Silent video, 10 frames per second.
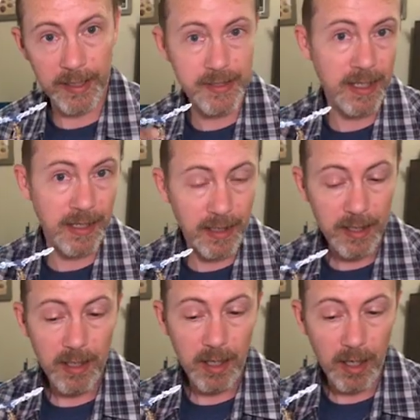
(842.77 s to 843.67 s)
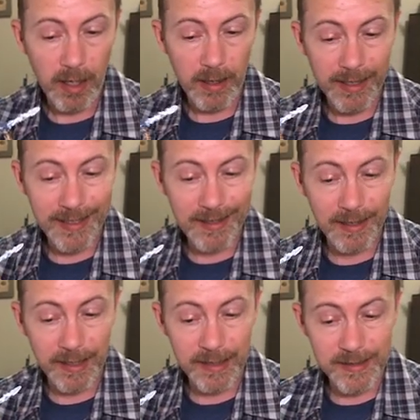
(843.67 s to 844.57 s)
kind of in
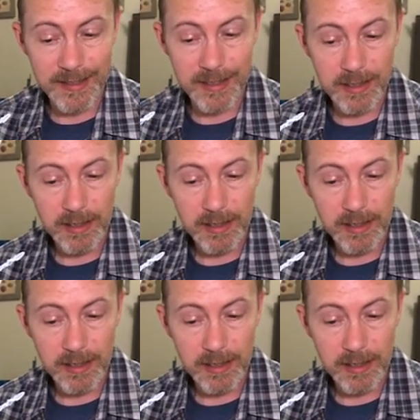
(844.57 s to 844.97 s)
its